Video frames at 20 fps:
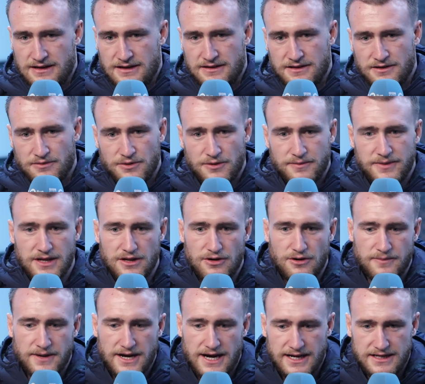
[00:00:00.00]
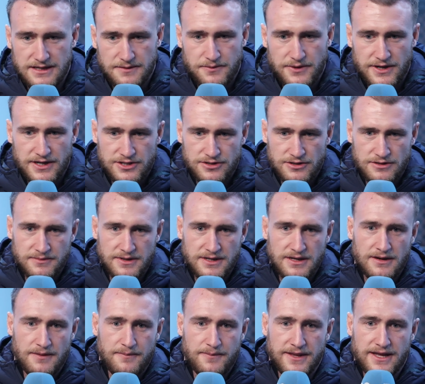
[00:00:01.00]
There will be a little bit added pressure on
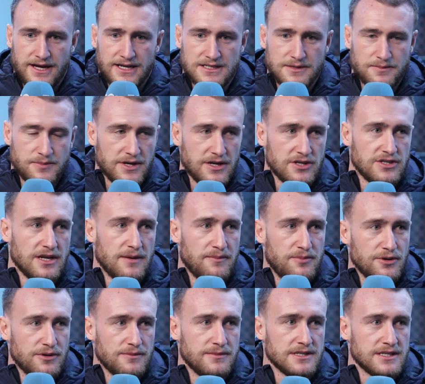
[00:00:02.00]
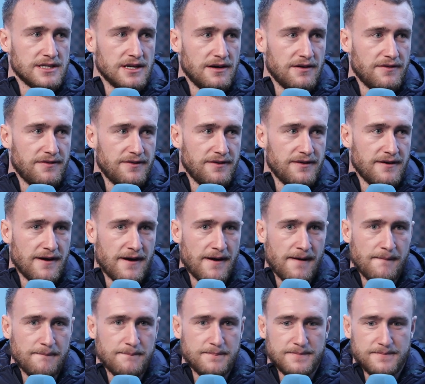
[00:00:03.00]
me, but that's the pressure I put on myself.
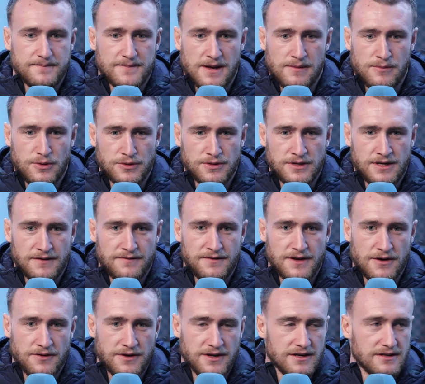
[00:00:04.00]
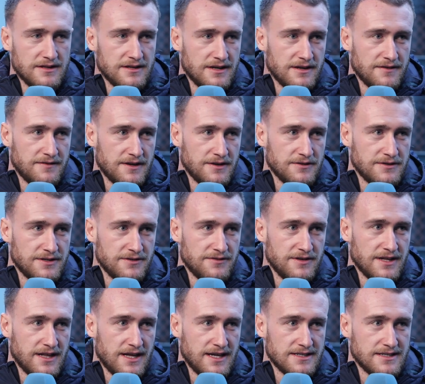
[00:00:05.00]
I'm old enough now and ugly enough now to
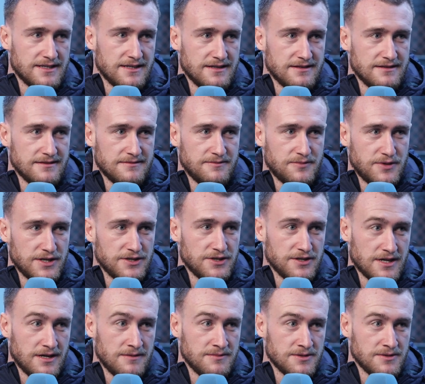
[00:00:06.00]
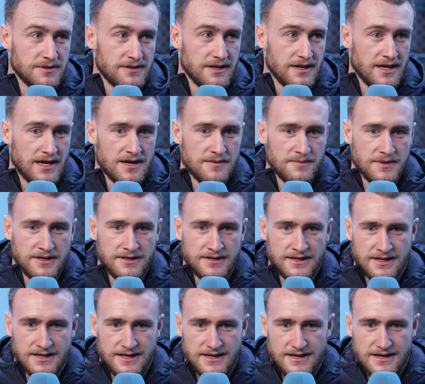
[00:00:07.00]
realise that pressure comes with the game, and
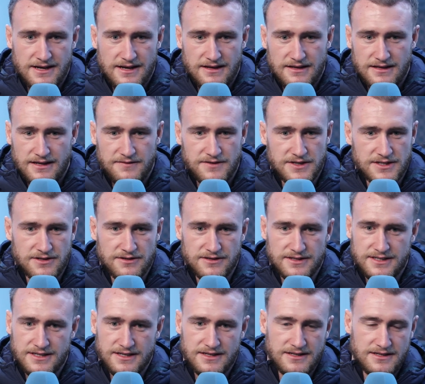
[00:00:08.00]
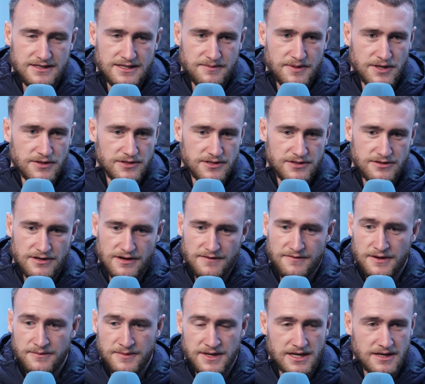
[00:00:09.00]
you've just got to bounce through it.
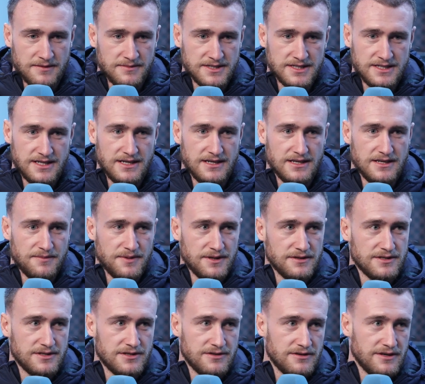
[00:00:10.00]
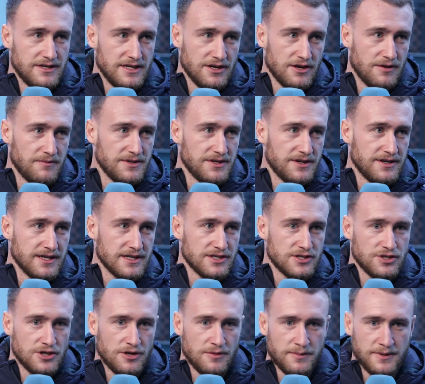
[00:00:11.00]
If I make a mistake, you bounce through it, you get on with your next
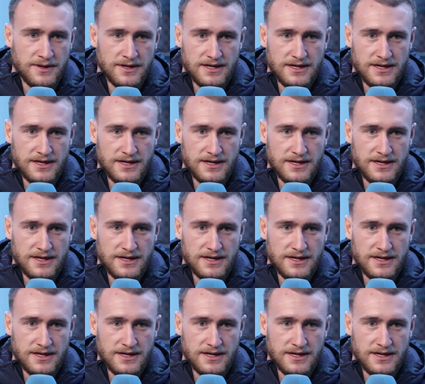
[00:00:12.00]
job,